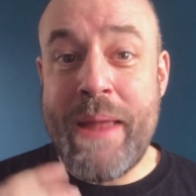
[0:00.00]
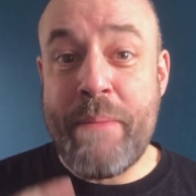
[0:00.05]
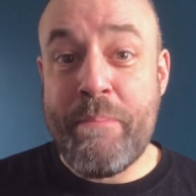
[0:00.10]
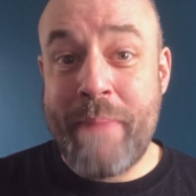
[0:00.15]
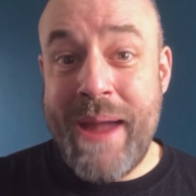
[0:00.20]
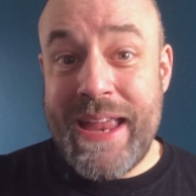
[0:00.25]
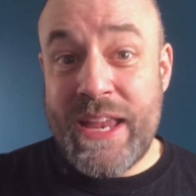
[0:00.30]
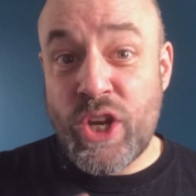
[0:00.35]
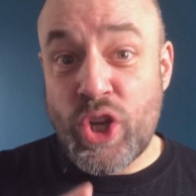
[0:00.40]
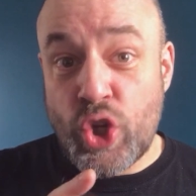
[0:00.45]

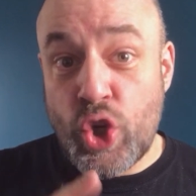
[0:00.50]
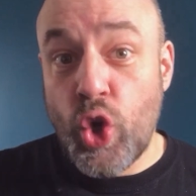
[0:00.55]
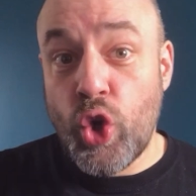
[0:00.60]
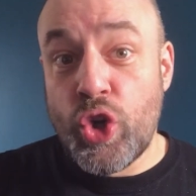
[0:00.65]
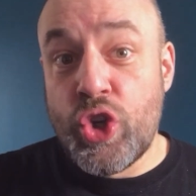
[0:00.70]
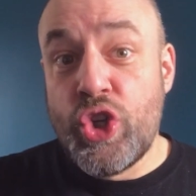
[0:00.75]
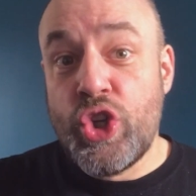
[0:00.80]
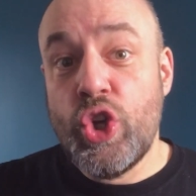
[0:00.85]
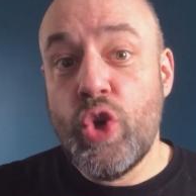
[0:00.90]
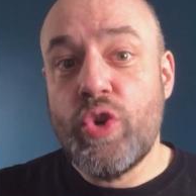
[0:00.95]
Make
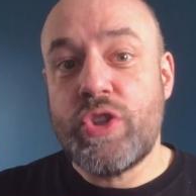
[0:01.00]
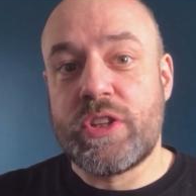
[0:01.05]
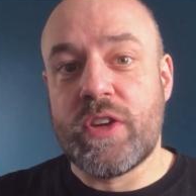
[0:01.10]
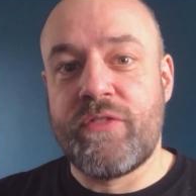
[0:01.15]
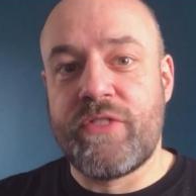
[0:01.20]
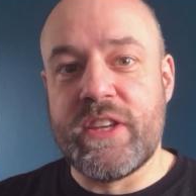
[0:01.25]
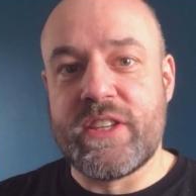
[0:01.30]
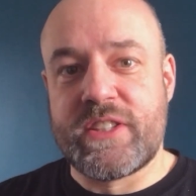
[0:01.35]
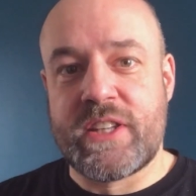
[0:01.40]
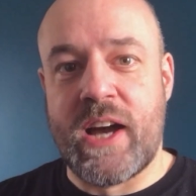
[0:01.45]
good use
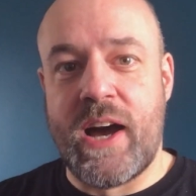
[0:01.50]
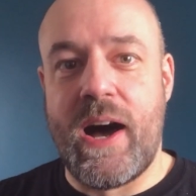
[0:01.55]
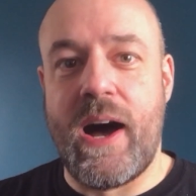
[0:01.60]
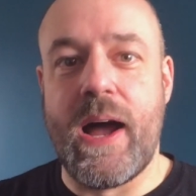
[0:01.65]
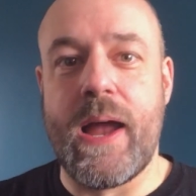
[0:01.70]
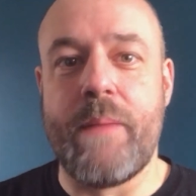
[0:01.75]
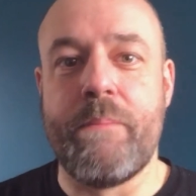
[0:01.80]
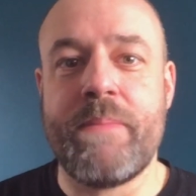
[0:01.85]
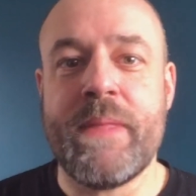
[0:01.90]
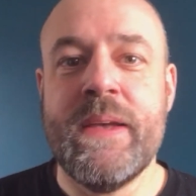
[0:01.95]
of this
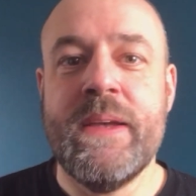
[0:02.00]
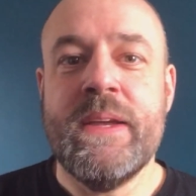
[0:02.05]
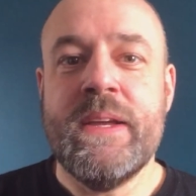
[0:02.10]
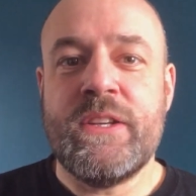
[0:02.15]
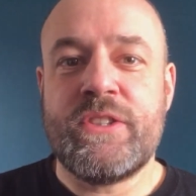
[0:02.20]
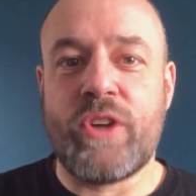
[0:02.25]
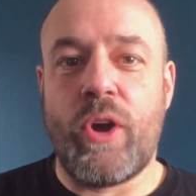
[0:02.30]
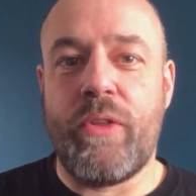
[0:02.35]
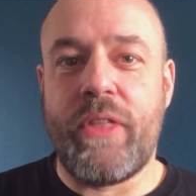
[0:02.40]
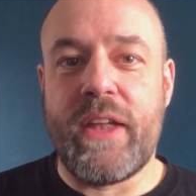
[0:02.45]
time
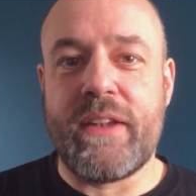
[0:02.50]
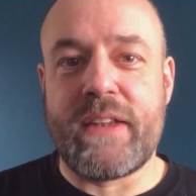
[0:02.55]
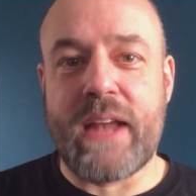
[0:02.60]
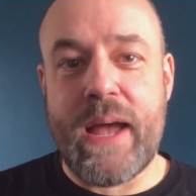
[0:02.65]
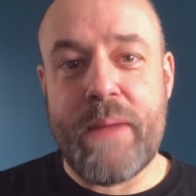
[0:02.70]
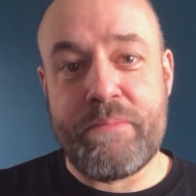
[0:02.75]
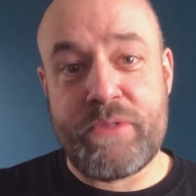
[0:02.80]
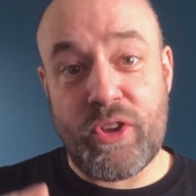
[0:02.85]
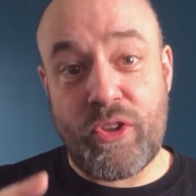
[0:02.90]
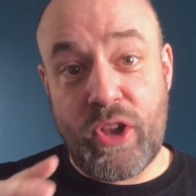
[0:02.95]
so
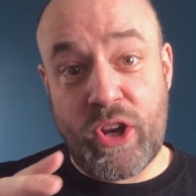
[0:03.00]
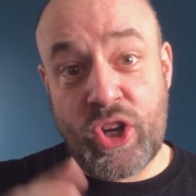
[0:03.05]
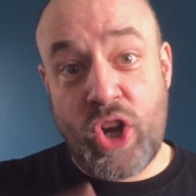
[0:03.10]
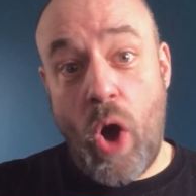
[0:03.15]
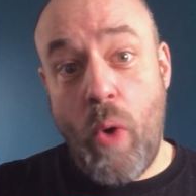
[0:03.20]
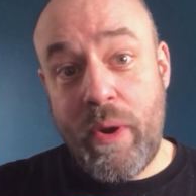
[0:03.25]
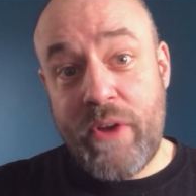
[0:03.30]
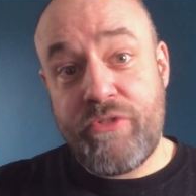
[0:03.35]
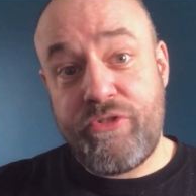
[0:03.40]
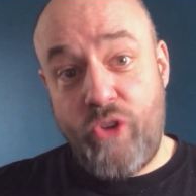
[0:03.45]
that
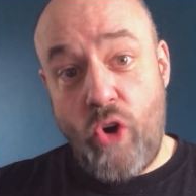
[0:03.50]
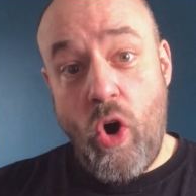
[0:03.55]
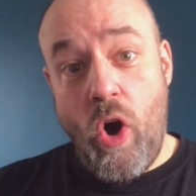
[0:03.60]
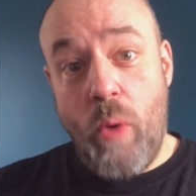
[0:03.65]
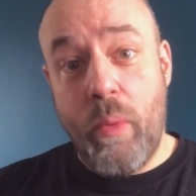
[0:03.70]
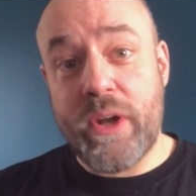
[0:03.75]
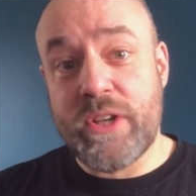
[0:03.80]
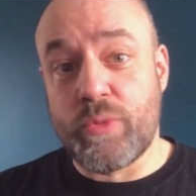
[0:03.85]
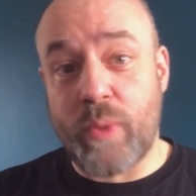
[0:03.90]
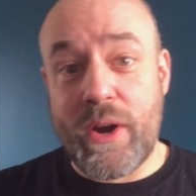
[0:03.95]
going
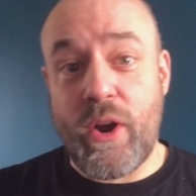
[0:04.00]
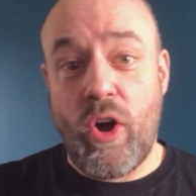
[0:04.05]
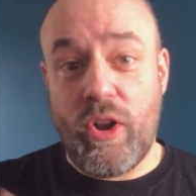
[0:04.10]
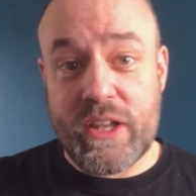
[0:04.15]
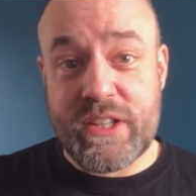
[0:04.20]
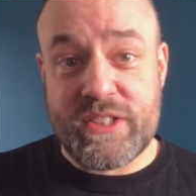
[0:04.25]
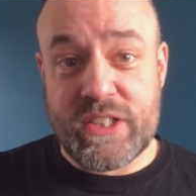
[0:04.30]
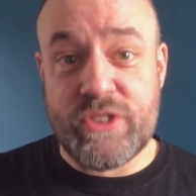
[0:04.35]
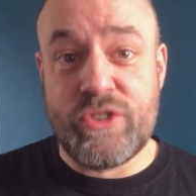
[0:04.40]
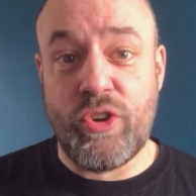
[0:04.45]
forwards, when all
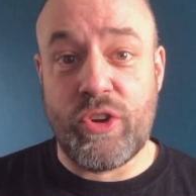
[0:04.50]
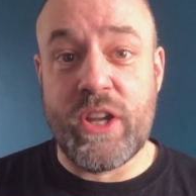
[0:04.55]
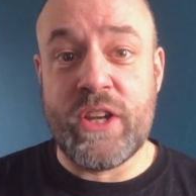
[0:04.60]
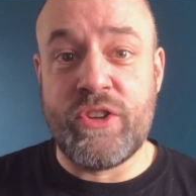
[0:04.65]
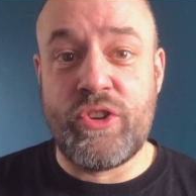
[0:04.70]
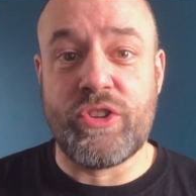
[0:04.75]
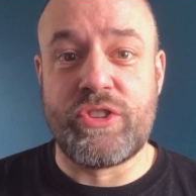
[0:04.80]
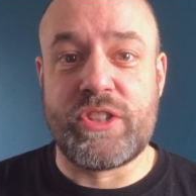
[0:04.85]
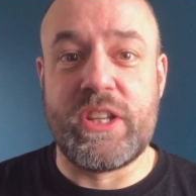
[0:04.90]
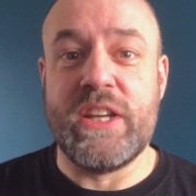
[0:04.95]
this is done and
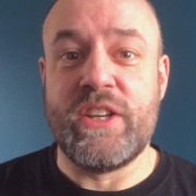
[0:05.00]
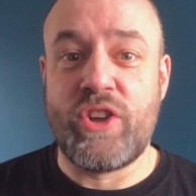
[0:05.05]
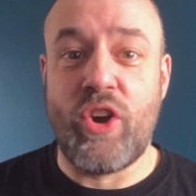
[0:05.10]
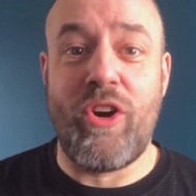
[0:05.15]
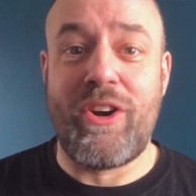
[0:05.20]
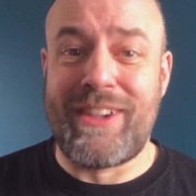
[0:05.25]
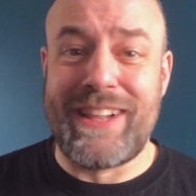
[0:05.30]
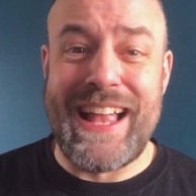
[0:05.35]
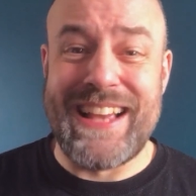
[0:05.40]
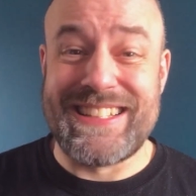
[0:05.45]
dusted,
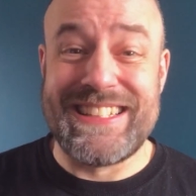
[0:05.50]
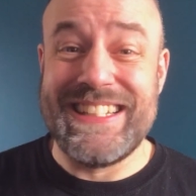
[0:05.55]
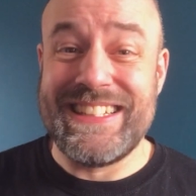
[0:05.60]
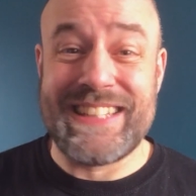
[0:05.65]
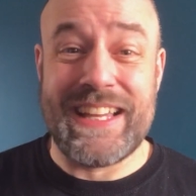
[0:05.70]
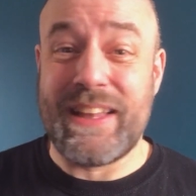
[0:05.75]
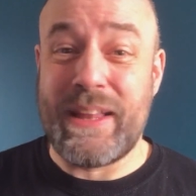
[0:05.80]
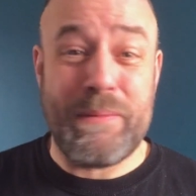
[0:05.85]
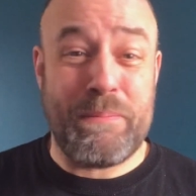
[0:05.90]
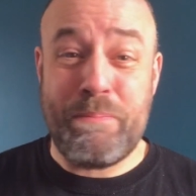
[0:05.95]
your
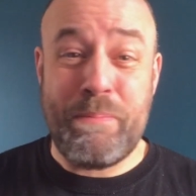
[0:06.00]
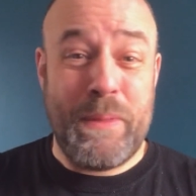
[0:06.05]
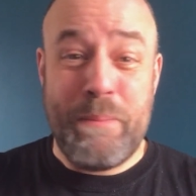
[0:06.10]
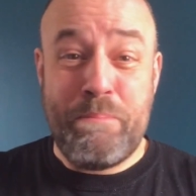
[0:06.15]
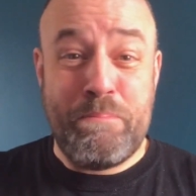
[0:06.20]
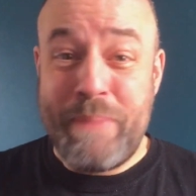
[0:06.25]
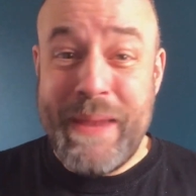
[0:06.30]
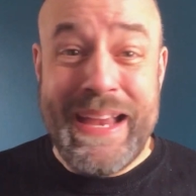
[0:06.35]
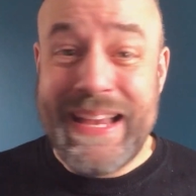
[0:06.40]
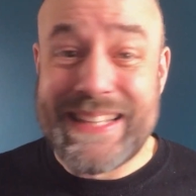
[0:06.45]
classes are the
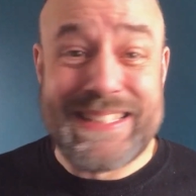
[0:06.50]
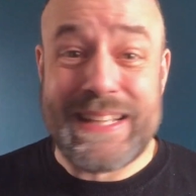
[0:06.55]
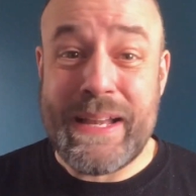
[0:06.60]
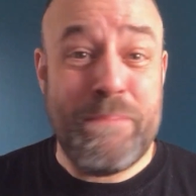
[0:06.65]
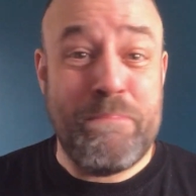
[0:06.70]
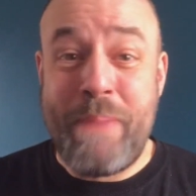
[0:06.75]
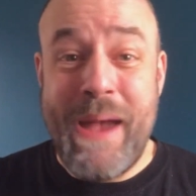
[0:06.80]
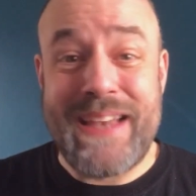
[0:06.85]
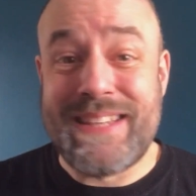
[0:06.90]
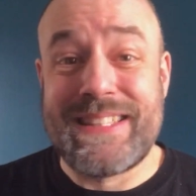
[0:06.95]
biggest
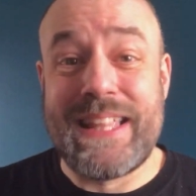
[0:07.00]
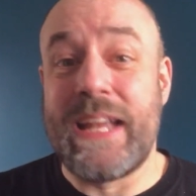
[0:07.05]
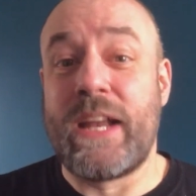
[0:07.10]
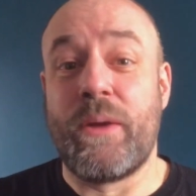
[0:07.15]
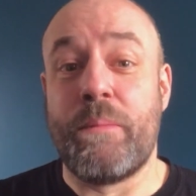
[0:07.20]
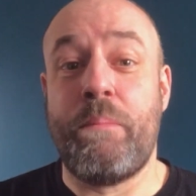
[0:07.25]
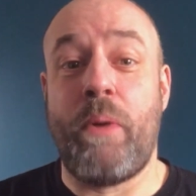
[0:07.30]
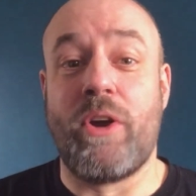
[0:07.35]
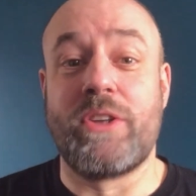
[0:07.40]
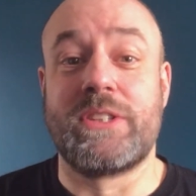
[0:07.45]
and best they
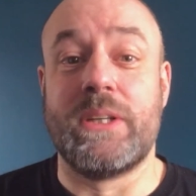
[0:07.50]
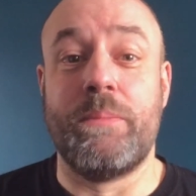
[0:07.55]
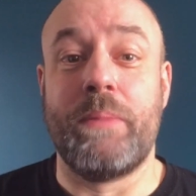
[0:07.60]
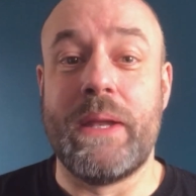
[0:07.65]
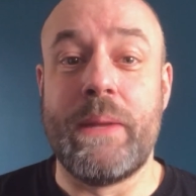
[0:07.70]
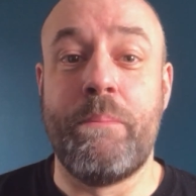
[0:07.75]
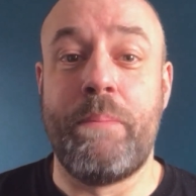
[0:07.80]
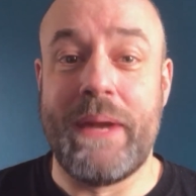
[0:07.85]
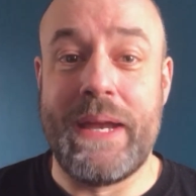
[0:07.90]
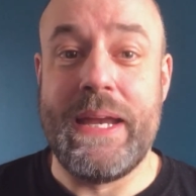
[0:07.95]
could
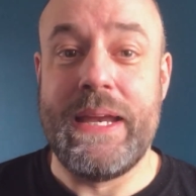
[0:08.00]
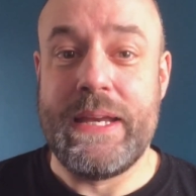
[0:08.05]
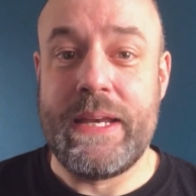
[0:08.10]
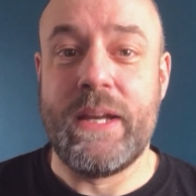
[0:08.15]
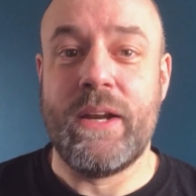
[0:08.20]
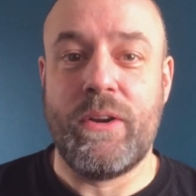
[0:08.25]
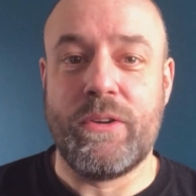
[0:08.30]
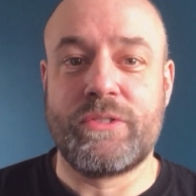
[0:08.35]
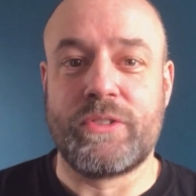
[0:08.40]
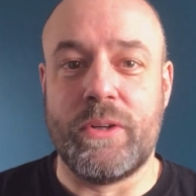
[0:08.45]
possibly
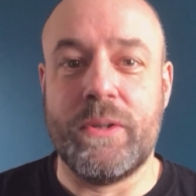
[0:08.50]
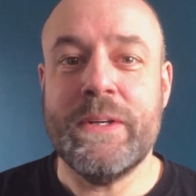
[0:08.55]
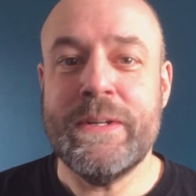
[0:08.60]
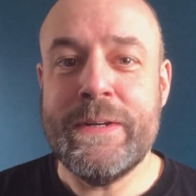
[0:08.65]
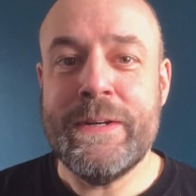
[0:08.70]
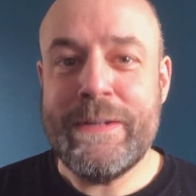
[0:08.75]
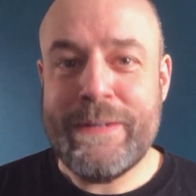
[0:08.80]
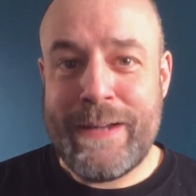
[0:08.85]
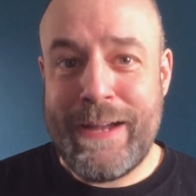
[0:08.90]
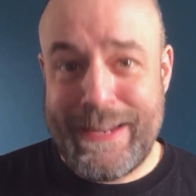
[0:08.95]
be. So
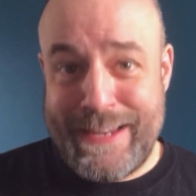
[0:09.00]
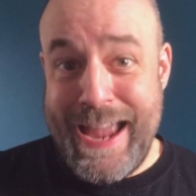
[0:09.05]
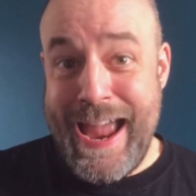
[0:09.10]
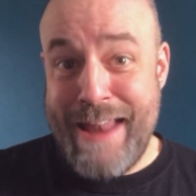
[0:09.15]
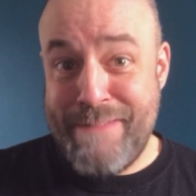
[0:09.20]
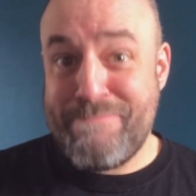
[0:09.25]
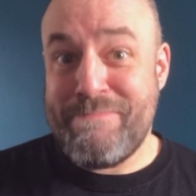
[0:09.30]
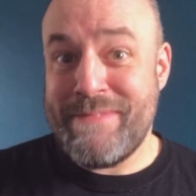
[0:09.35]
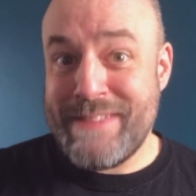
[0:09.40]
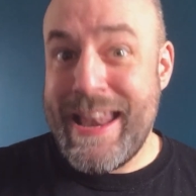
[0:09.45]

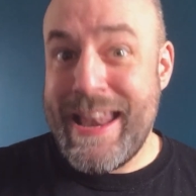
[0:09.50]
again,